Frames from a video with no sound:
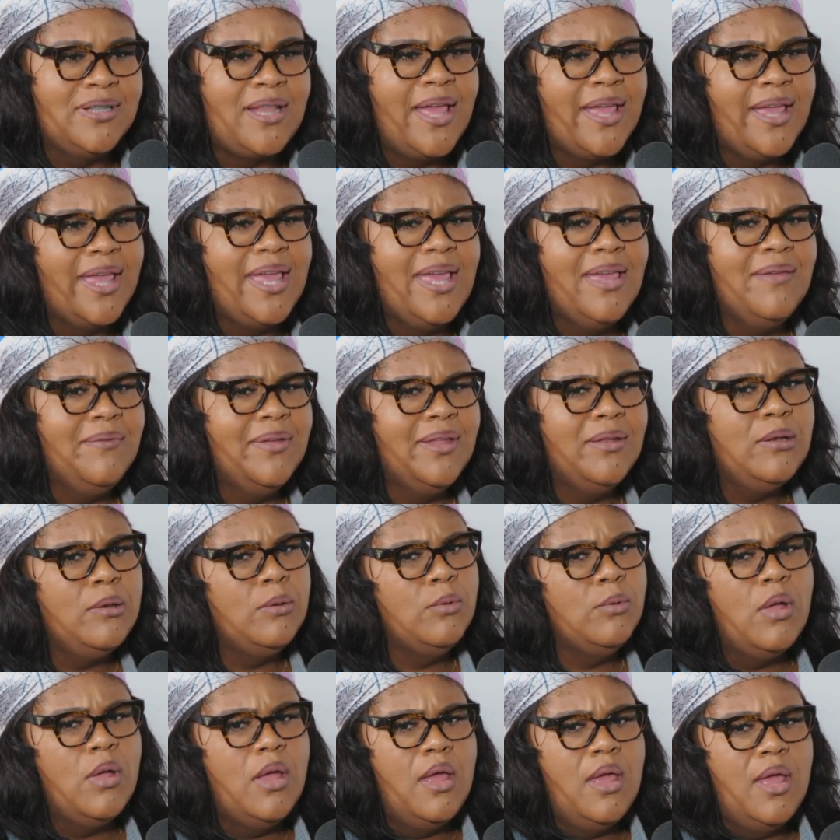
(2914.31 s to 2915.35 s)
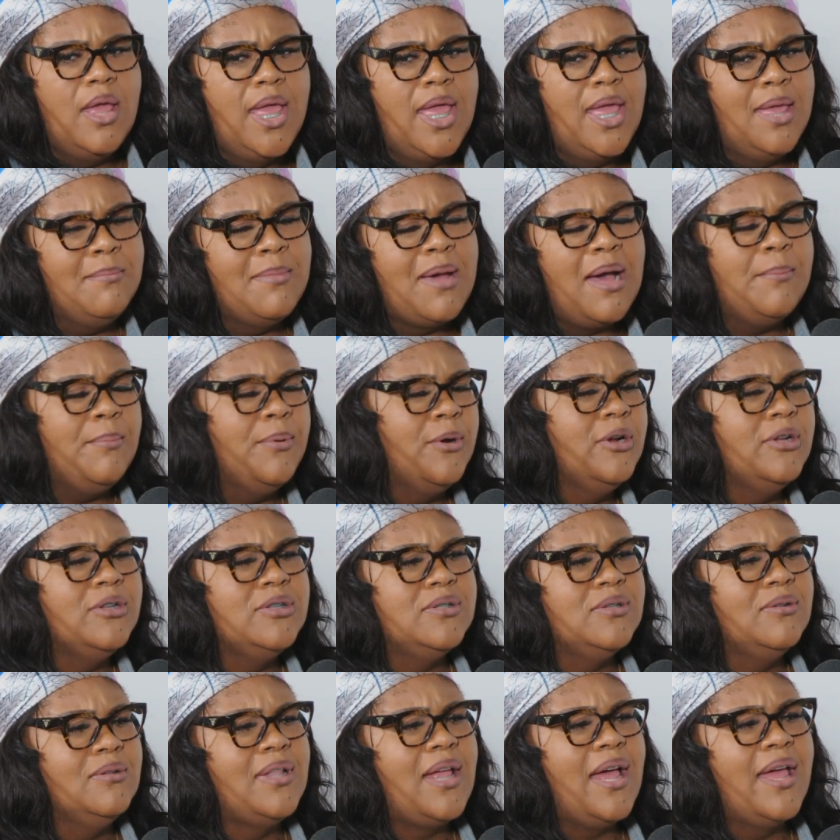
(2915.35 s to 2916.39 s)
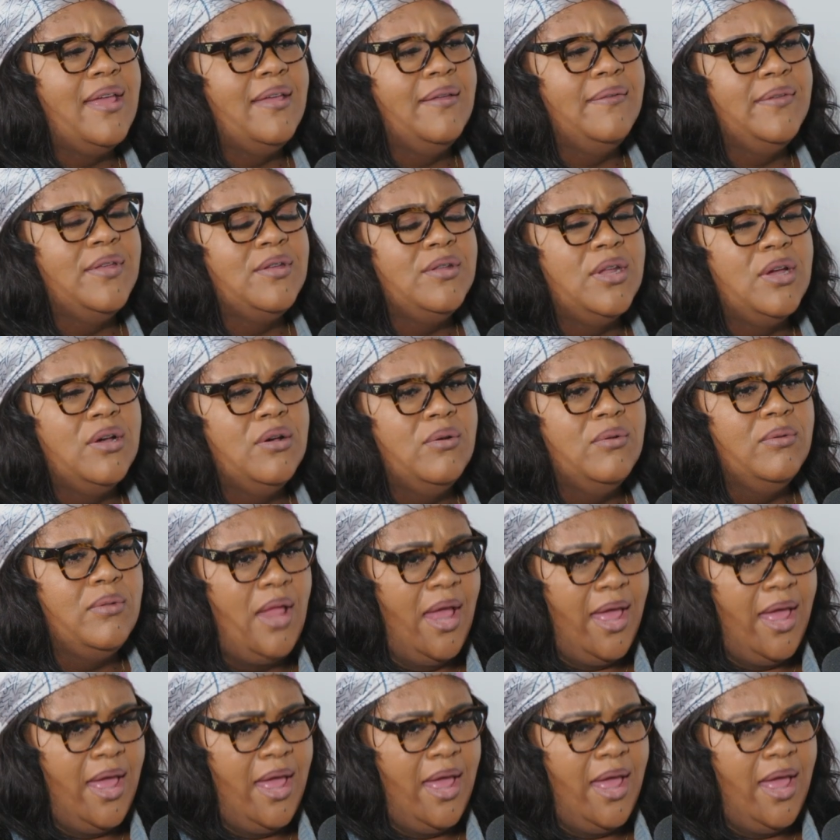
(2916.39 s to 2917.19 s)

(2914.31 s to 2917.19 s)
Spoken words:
Like even in my personal life, you know,